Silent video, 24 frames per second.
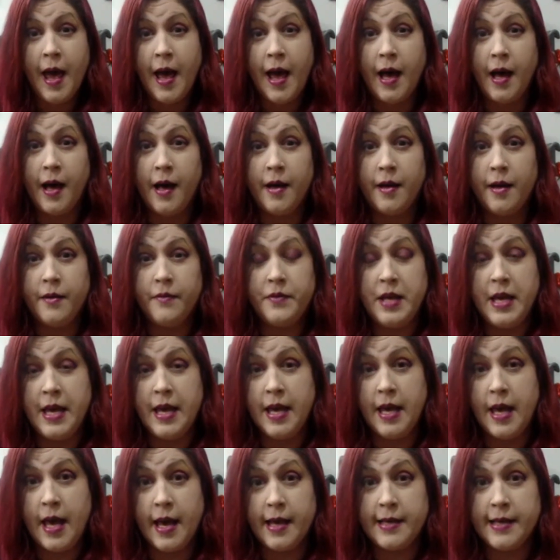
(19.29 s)
of
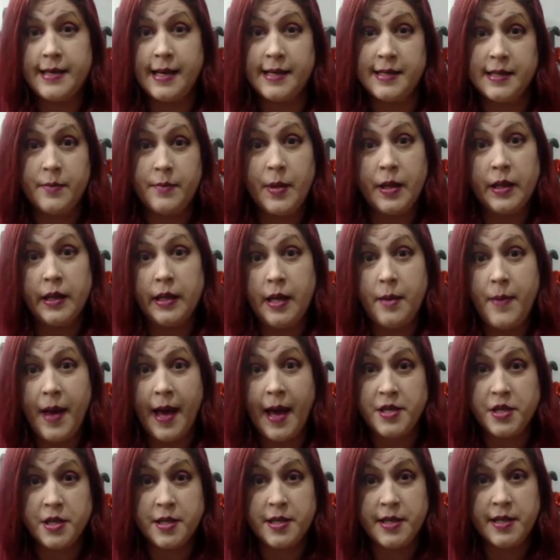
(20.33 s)
the Accessibility
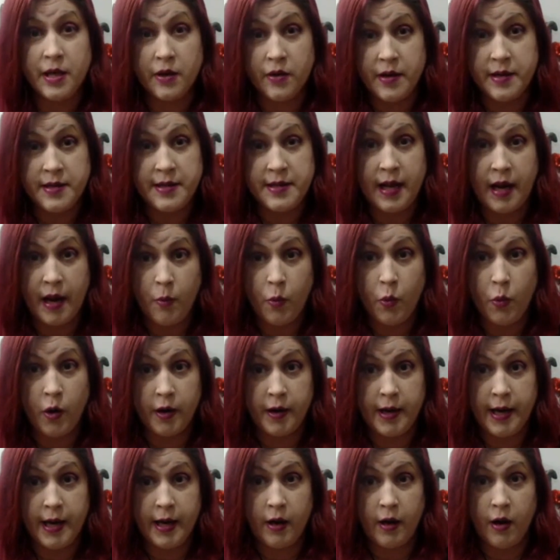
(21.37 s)
Magic series that I'm
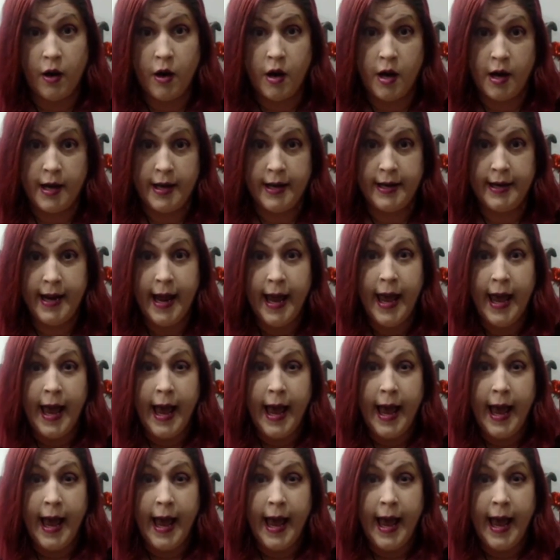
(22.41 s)
working on.